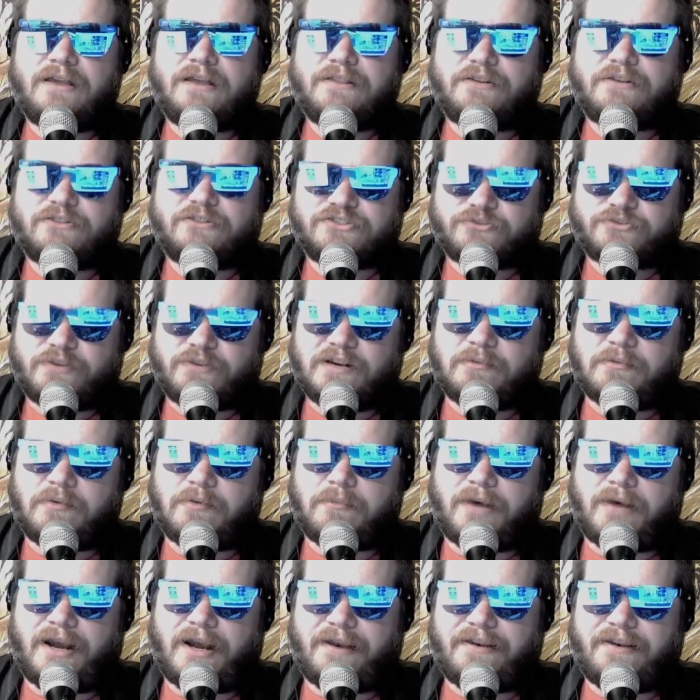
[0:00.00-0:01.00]
There's three on my
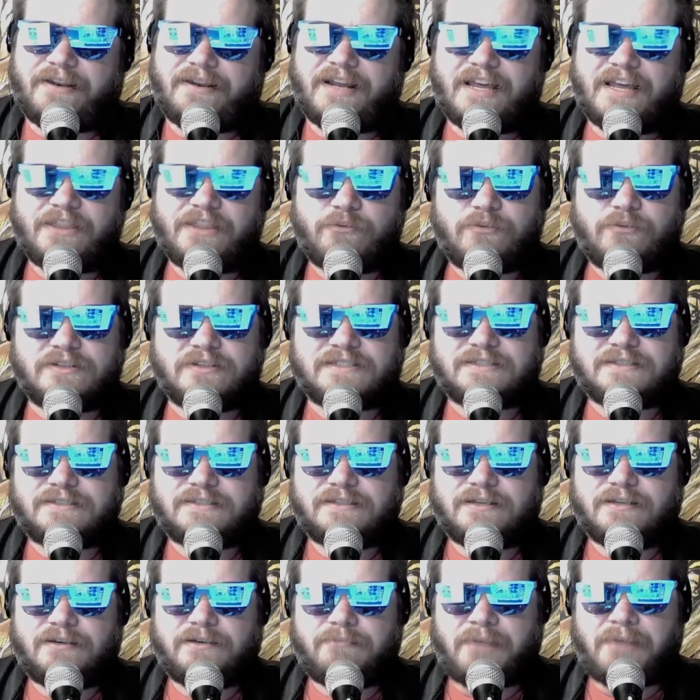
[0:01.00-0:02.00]
mind. The other
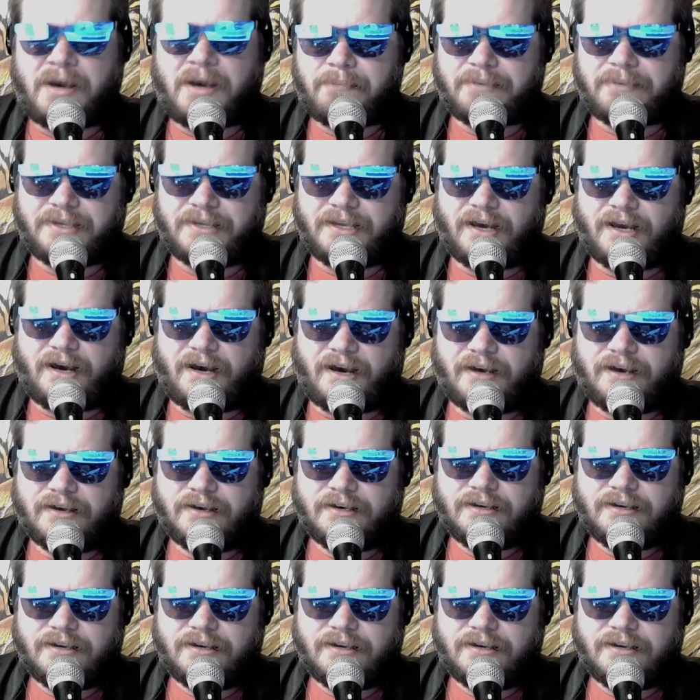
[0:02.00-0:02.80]
one's Papaya.